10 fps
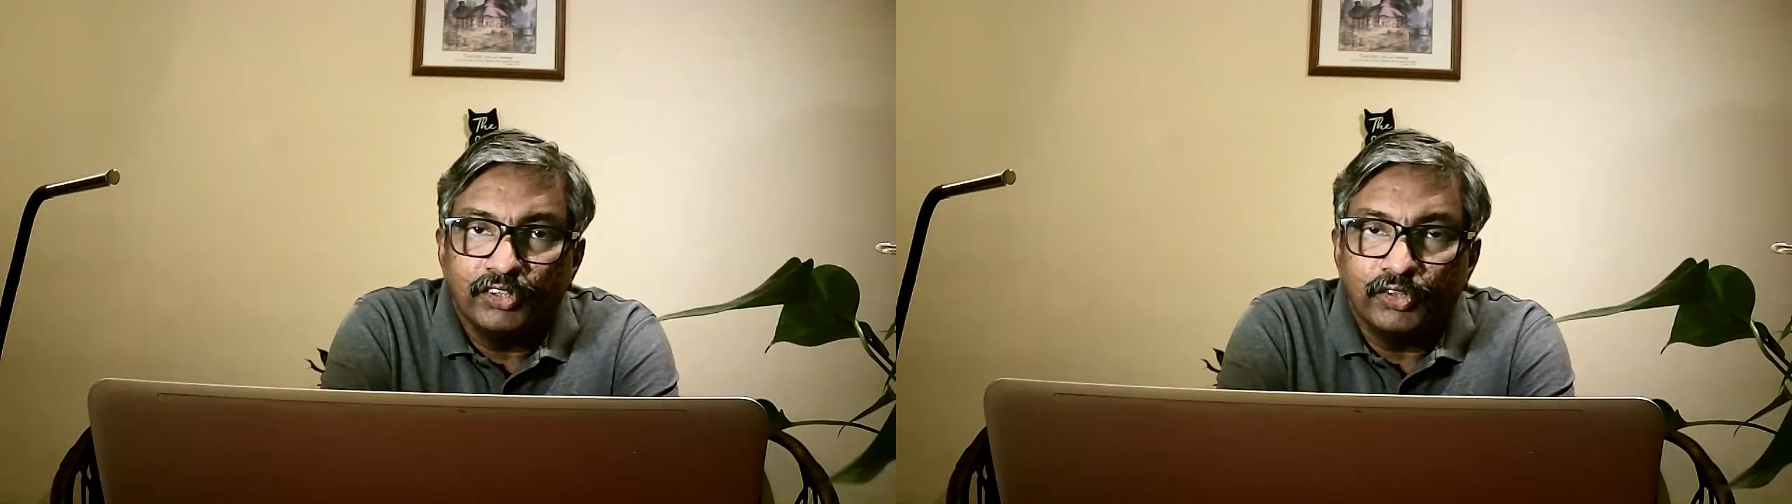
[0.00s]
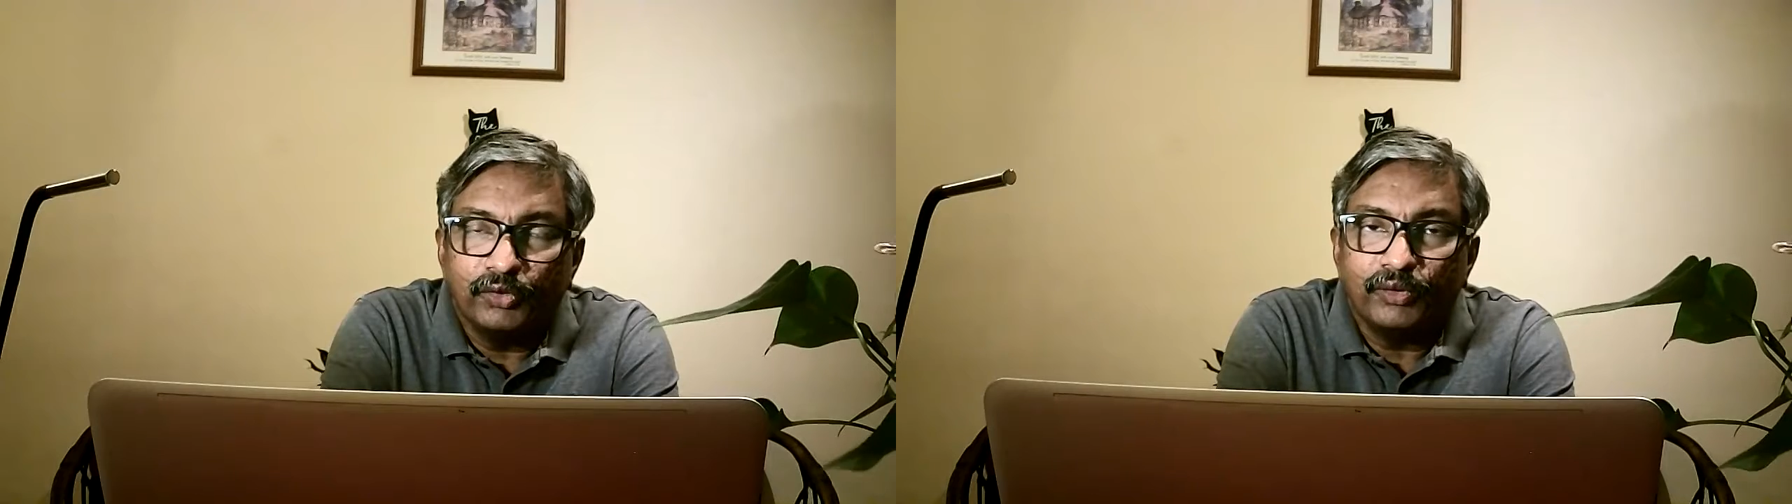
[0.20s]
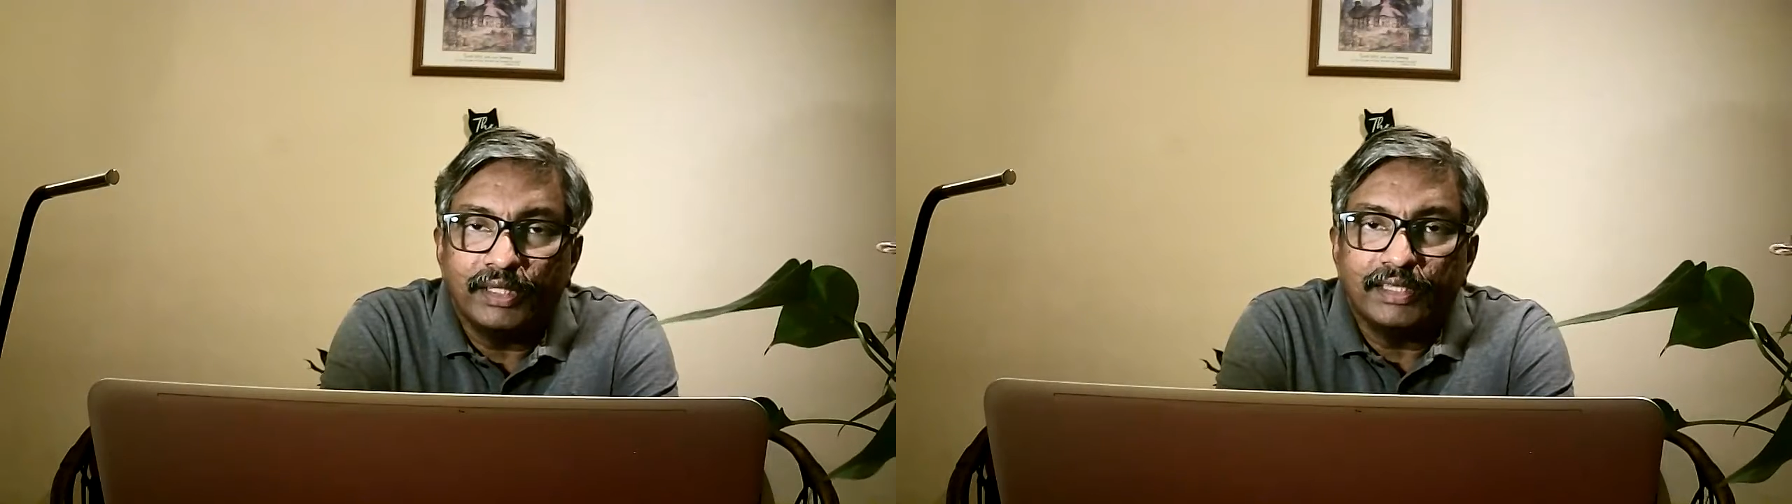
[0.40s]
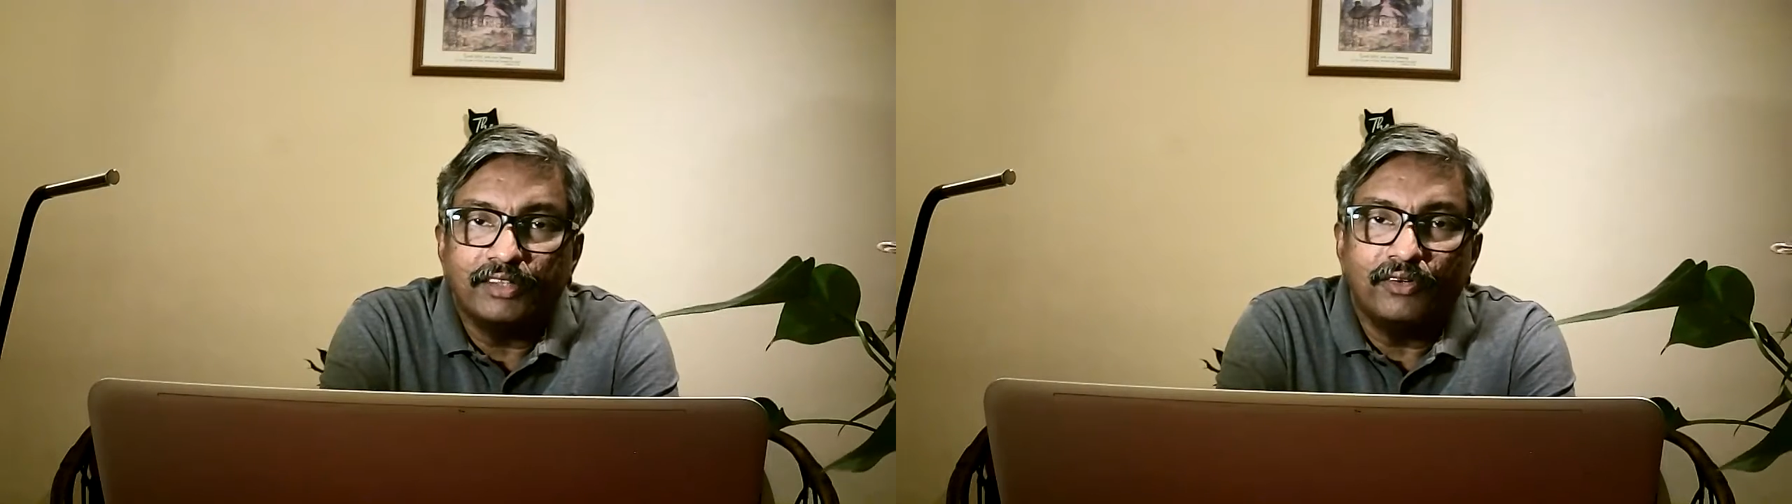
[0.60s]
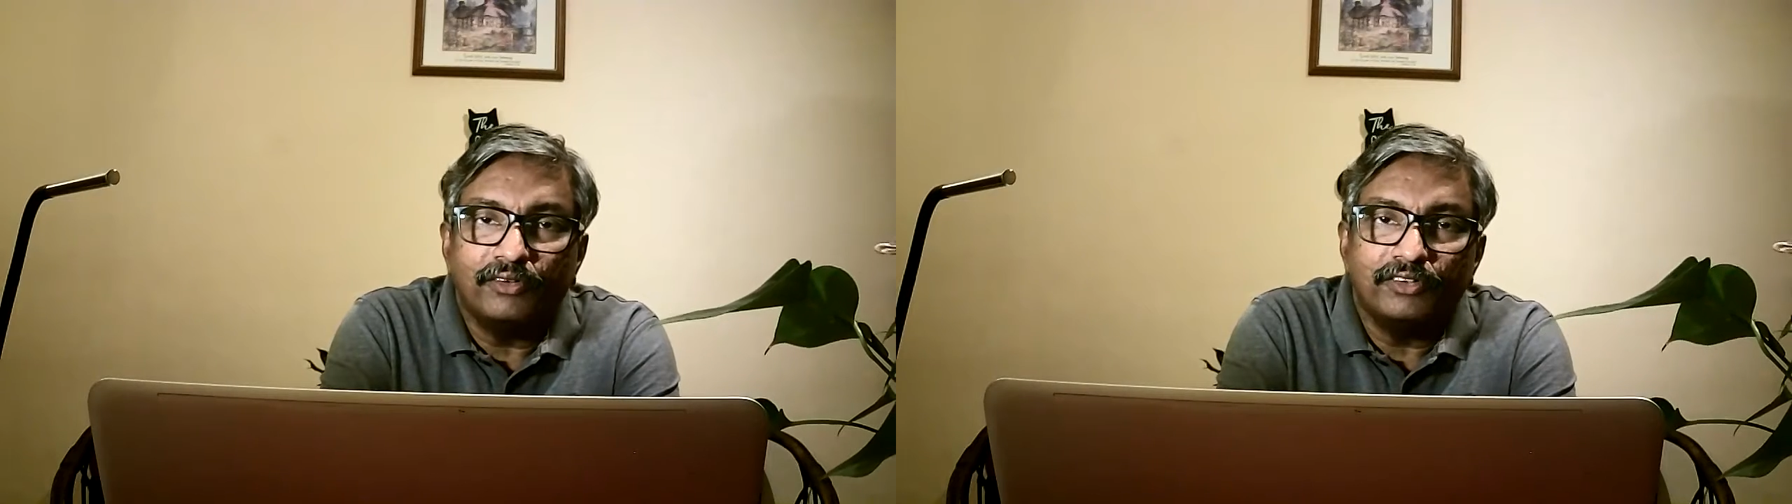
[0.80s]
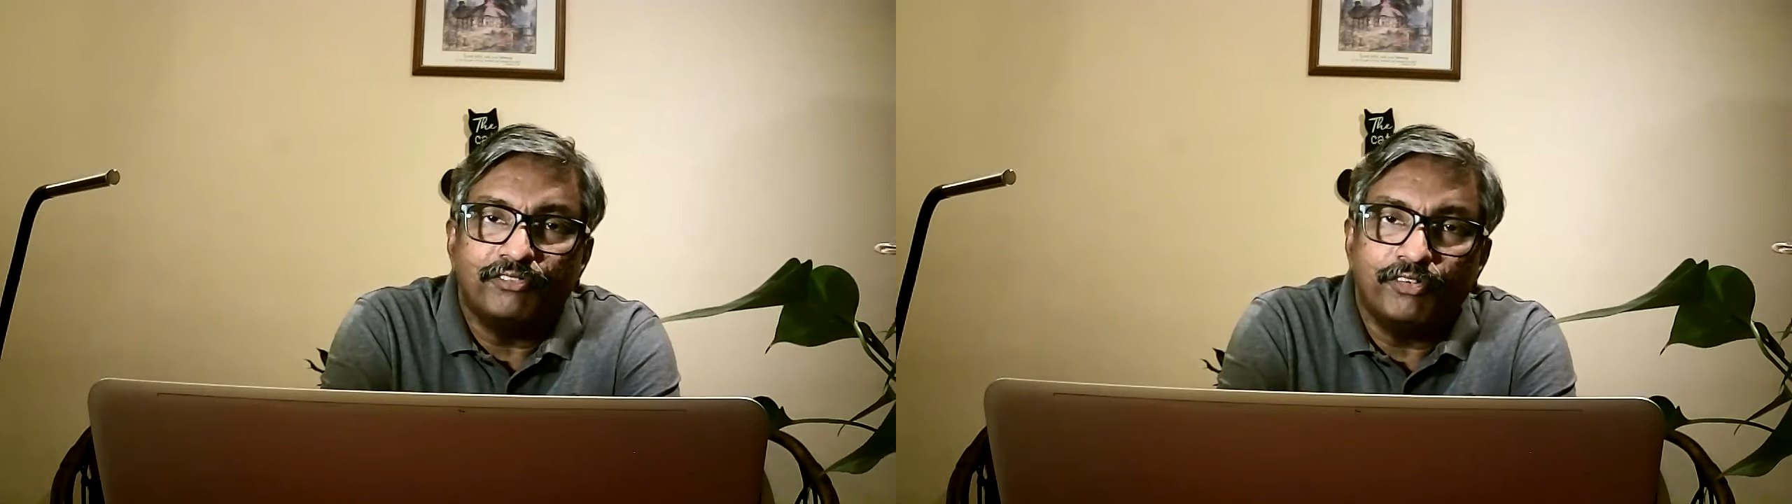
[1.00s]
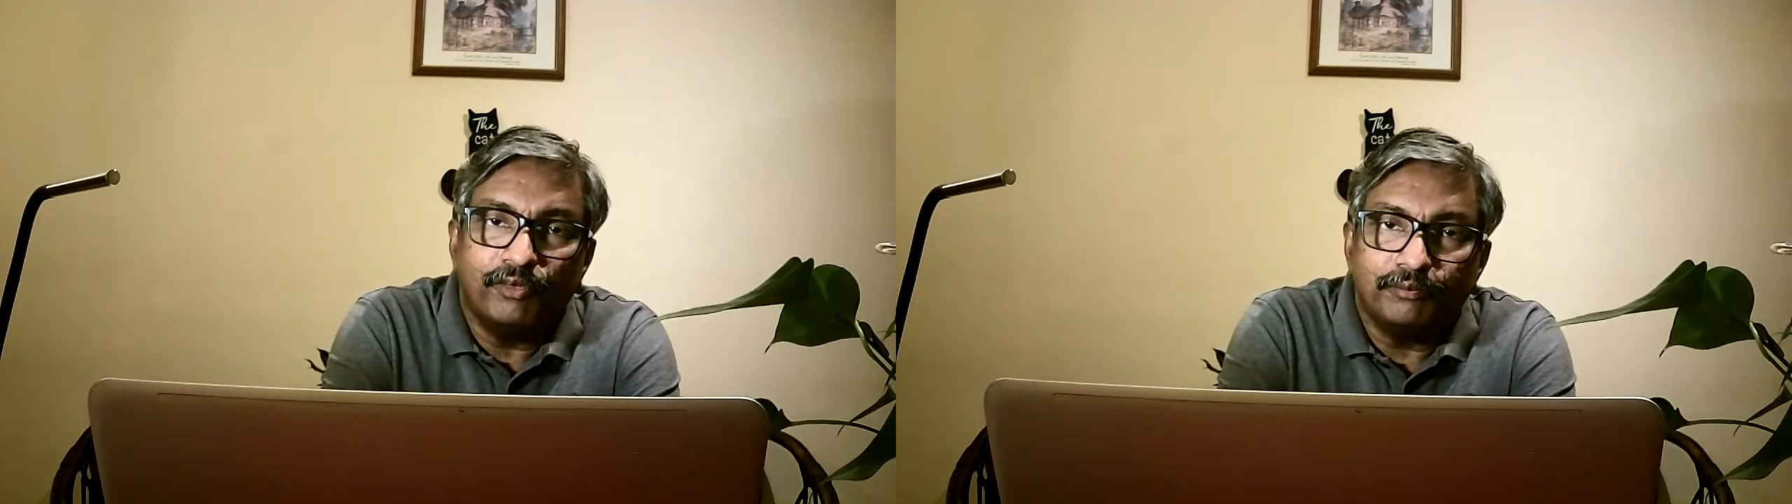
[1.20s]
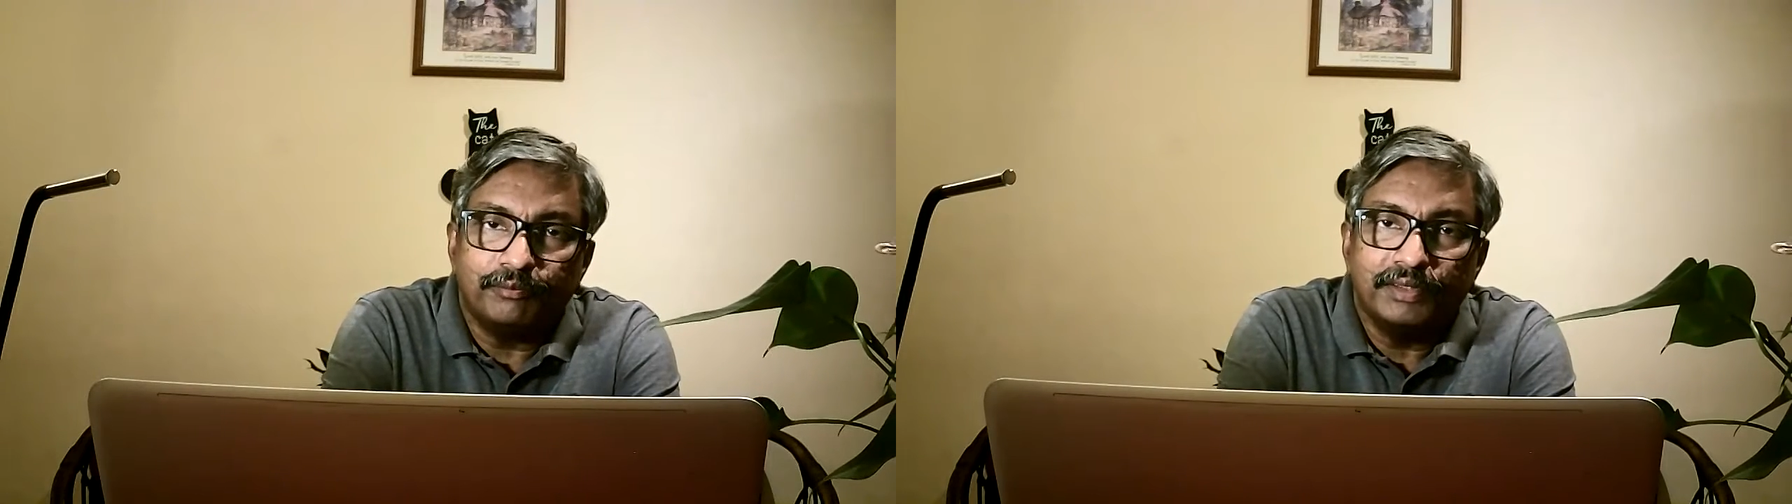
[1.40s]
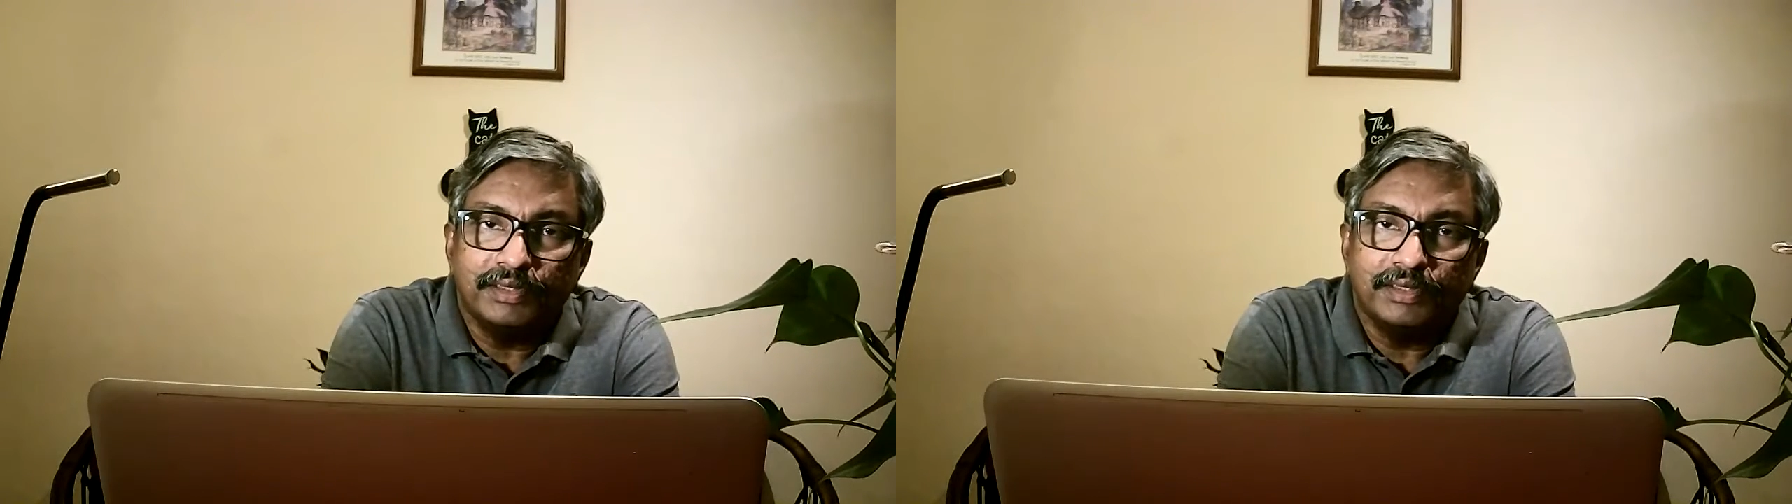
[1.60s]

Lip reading: to look at the God of hope.